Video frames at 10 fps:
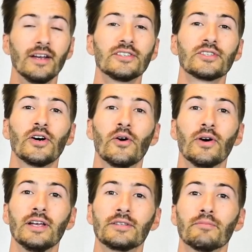
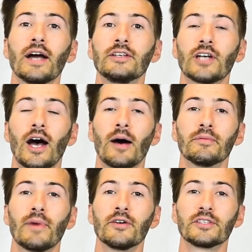So it's my job
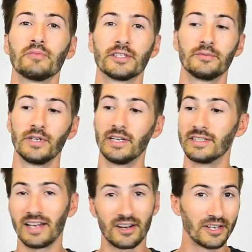and my responsibility to
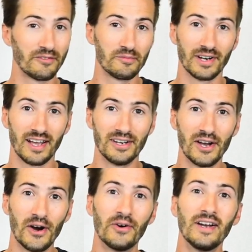talk to everybody I
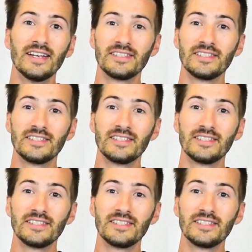know,